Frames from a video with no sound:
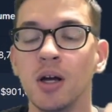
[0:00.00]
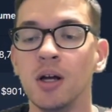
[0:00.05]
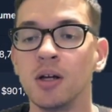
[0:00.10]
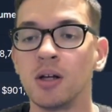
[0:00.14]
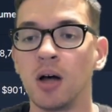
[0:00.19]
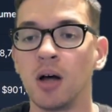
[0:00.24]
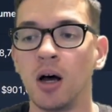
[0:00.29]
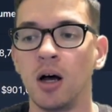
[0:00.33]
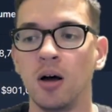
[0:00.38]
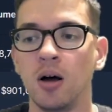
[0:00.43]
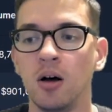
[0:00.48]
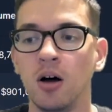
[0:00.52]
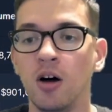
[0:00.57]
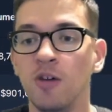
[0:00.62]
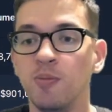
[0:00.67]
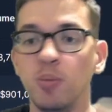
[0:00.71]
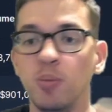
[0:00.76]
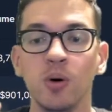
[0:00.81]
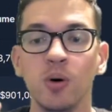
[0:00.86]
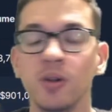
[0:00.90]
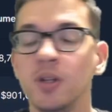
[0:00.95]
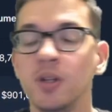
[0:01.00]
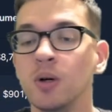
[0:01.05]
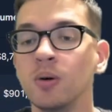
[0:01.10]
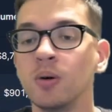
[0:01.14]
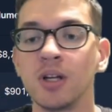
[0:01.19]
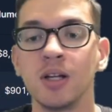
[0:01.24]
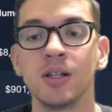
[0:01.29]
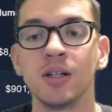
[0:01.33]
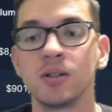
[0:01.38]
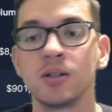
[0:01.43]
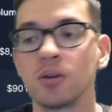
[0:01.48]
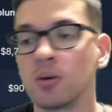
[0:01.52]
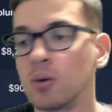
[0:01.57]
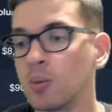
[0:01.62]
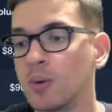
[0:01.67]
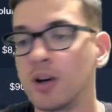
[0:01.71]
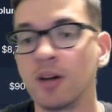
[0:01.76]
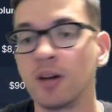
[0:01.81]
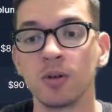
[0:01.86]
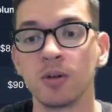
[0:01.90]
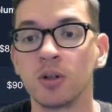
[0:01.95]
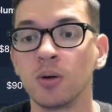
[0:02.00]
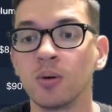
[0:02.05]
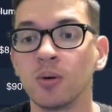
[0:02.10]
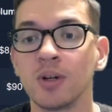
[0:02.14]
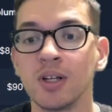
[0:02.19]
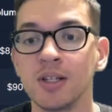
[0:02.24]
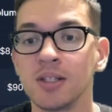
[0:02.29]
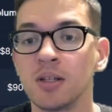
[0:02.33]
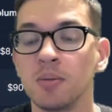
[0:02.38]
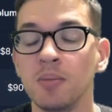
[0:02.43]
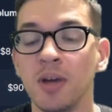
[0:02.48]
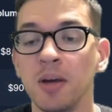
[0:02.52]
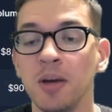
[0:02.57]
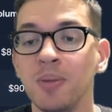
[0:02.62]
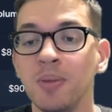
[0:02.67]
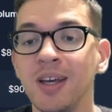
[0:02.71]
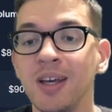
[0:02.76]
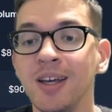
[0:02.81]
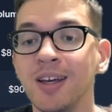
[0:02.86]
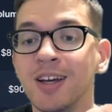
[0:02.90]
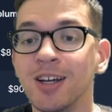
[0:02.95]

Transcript: of both tokens or whatever tokens it may be,